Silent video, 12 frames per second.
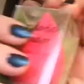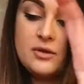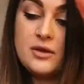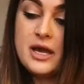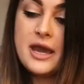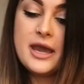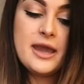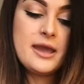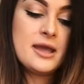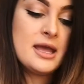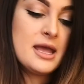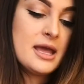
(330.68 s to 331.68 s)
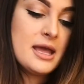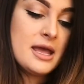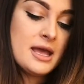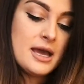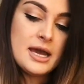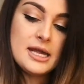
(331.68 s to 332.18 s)
Okay.
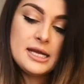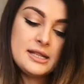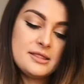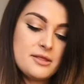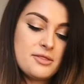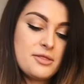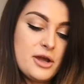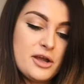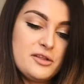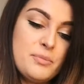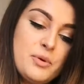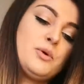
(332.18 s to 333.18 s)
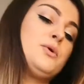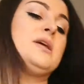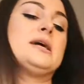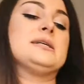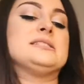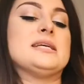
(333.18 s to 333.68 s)
And then the third
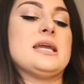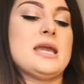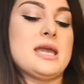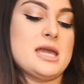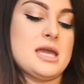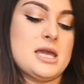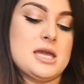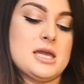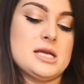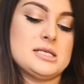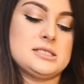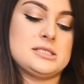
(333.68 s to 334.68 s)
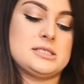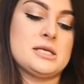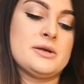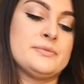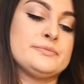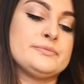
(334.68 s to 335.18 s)
product
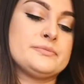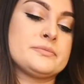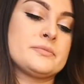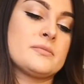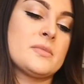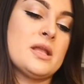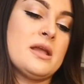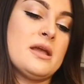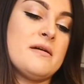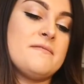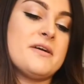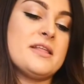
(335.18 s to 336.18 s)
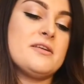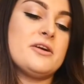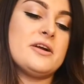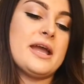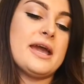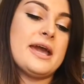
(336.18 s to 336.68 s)
is
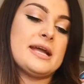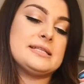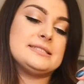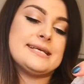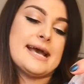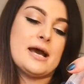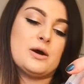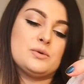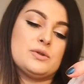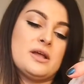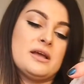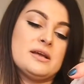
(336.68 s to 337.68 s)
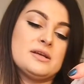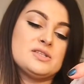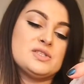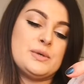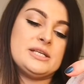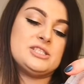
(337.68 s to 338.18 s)
Feather and Down
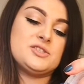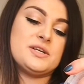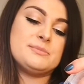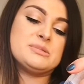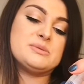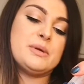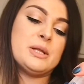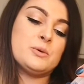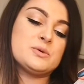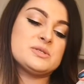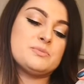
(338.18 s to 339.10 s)
Sweet Dreams pillow